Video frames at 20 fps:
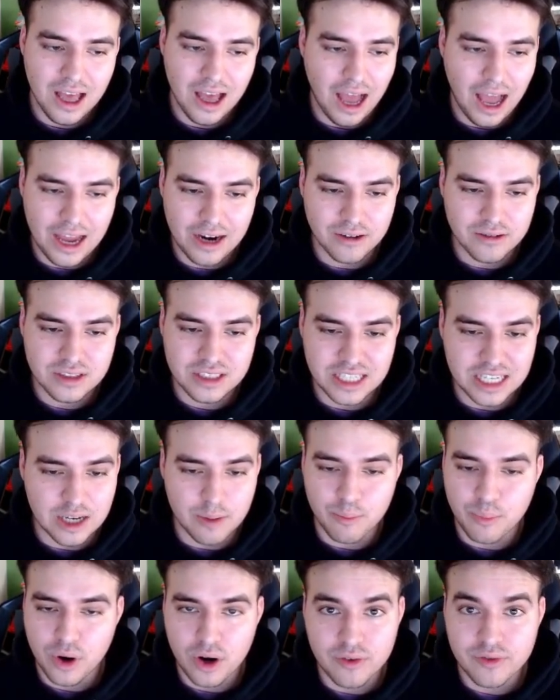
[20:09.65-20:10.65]
I don't see a
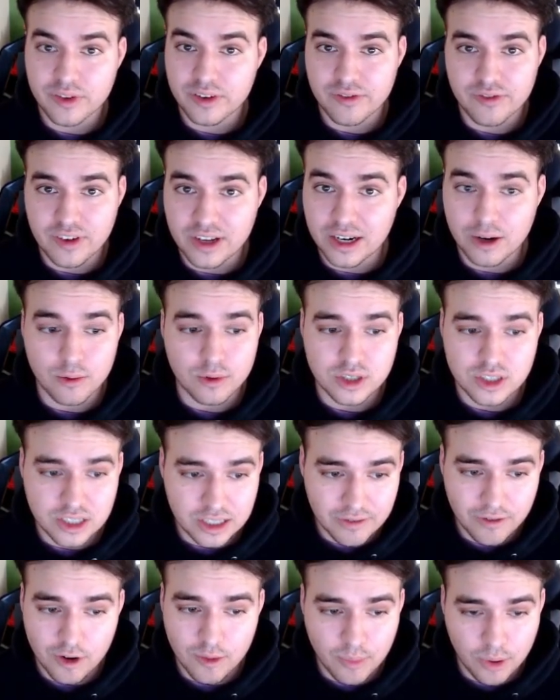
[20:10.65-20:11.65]
perfect fit at
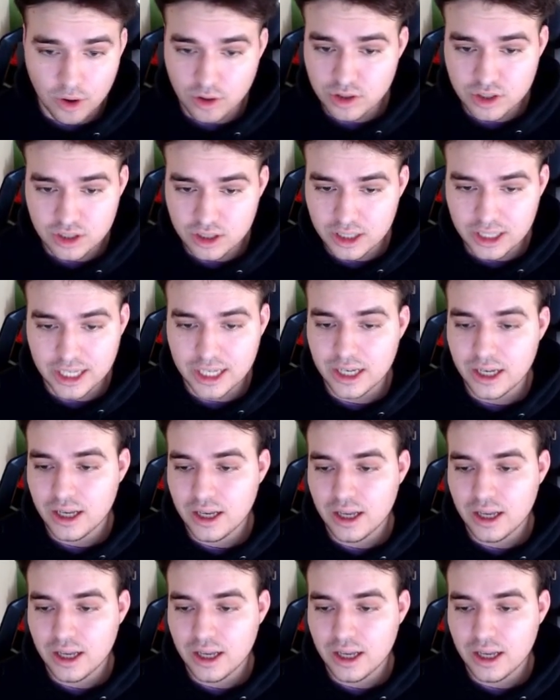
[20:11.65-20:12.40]
receiver personally,